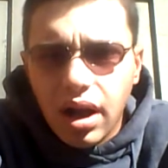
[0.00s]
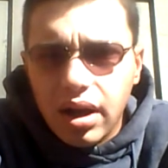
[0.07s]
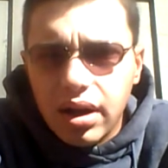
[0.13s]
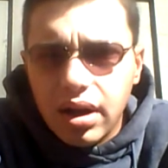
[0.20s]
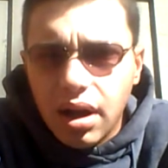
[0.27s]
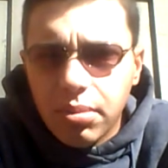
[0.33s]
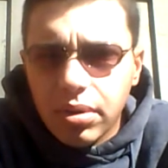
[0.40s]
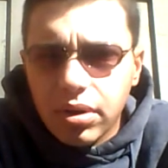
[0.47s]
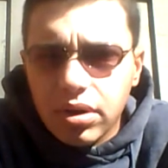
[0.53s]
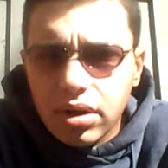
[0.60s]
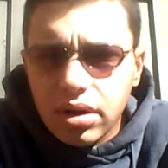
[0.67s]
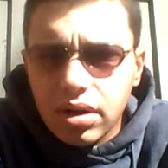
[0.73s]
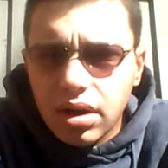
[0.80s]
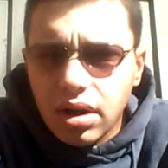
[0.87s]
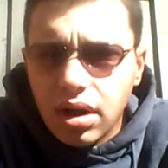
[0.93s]
a
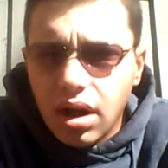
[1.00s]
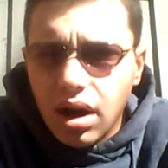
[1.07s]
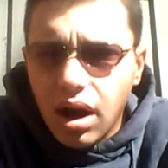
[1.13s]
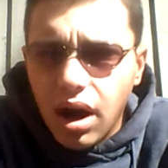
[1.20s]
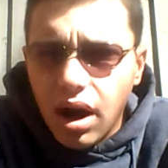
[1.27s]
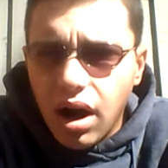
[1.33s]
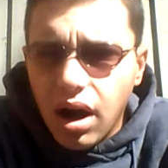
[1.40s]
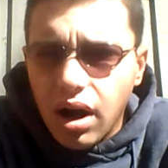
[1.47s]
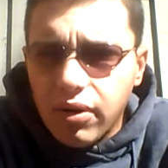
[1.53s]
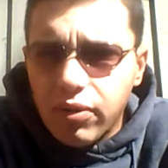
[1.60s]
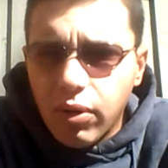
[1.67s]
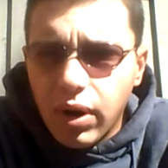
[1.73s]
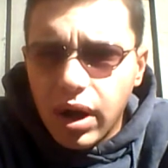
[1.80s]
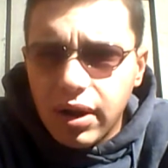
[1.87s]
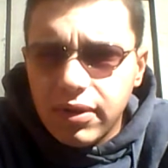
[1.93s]
number
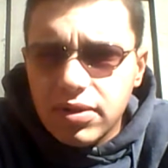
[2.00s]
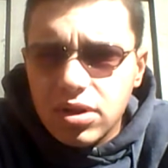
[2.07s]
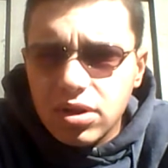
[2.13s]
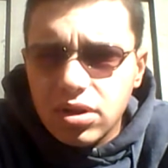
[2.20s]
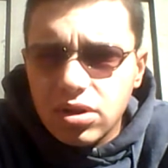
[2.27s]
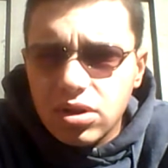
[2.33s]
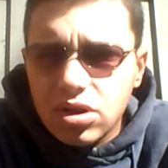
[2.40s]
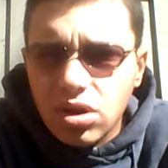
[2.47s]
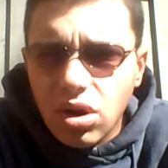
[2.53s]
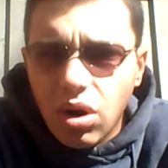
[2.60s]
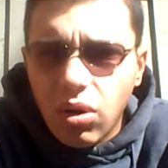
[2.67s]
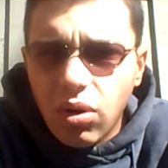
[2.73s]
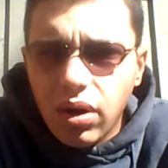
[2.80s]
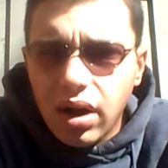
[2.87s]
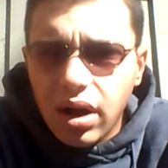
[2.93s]
of waves
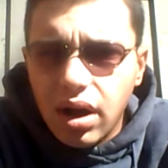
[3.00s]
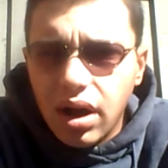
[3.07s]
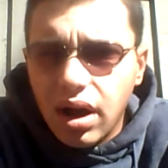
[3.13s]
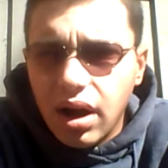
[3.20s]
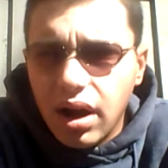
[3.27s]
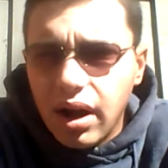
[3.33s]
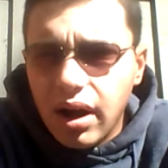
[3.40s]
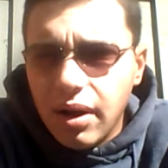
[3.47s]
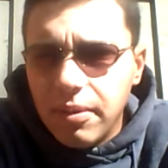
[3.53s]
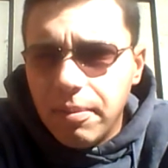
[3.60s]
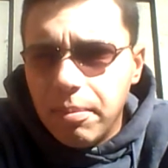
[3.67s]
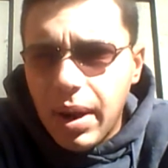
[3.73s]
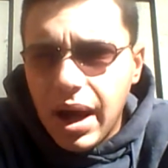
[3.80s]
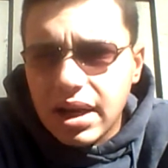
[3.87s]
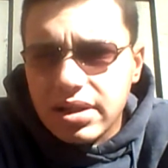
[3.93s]
so
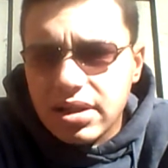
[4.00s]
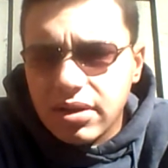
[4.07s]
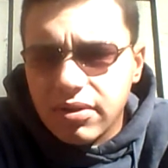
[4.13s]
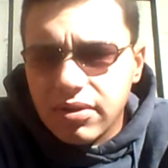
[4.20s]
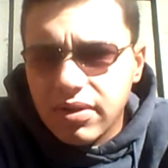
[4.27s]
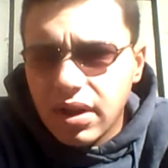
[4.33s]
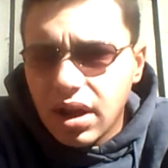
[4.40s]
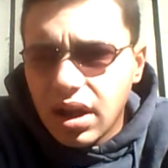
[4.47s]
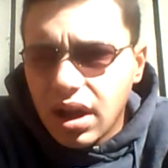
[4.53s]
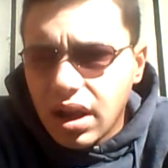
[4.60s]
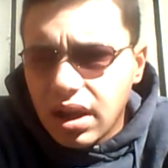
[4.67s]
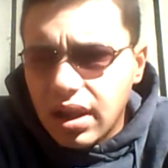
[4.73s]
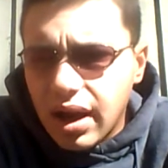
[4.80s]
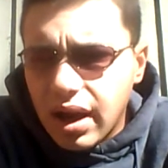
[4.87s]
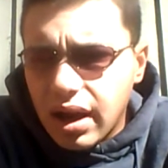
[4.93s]
massive
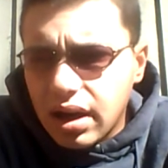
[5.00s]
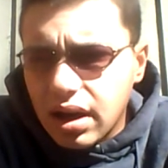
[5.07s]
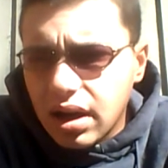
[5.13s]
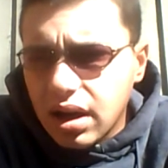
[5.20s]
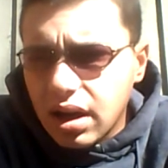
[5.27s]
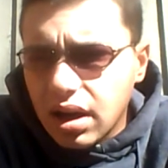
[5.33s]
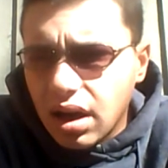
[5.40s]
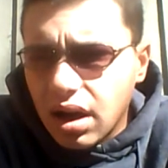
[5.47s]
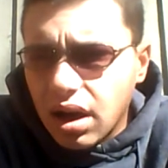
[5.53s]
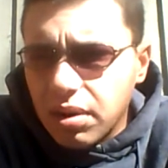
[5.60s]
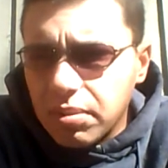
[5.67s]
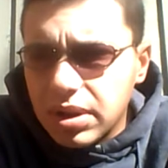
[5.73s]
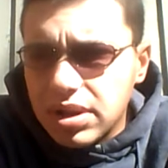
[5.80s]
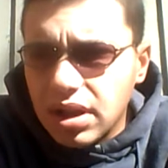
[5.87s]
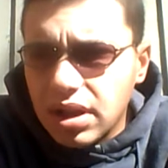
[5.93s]
that
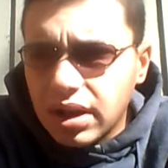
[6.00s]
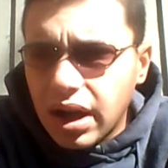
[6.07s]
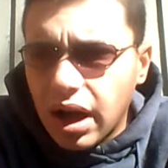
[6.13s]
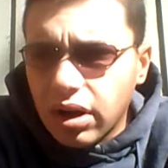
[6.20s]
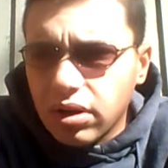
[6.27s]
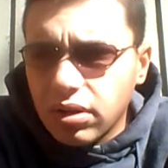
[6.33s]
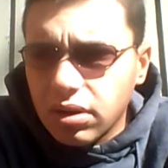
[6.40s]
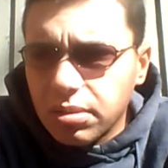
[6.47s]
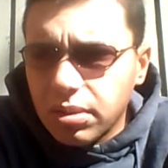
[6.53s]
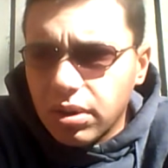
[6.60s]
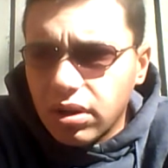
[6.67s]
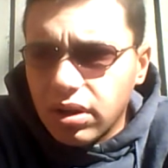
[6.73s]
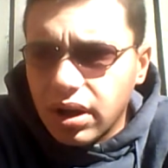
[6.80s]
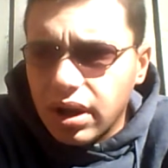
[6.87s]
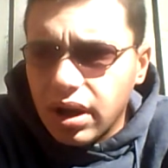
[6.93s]
it's
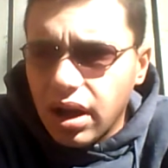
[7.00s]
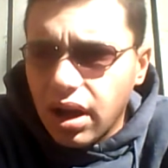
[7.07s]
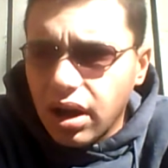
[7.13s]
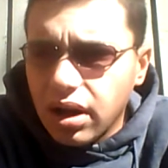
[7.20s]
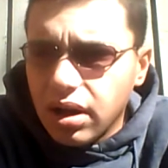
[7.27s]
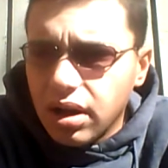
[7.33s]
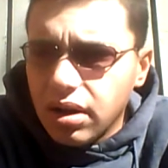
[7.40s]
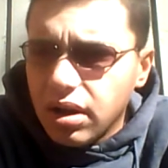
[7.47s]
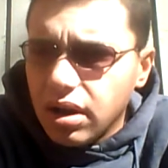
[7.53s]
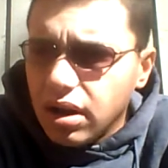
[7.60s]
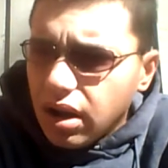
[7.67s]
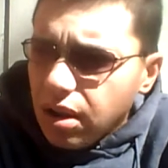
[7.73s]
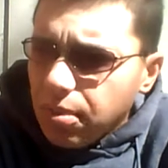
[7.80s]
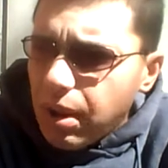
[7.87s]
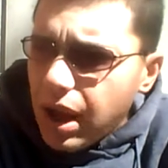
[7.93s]
incalculable and
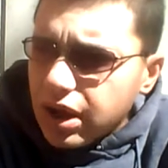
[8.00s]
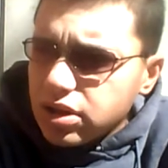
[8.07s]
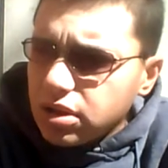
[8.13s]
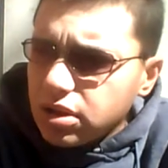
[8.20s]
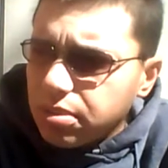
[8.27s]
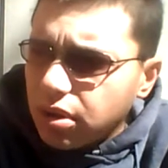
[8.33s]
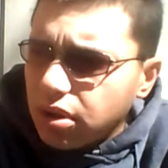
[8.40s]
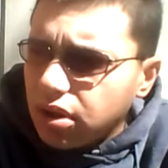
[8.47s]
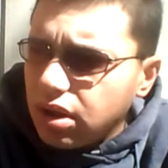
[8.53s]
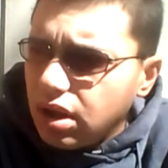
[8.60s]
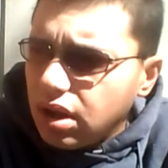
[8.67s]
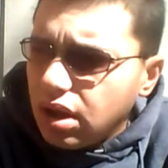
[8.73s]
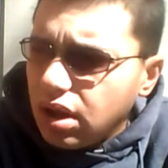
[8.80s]
unimaginable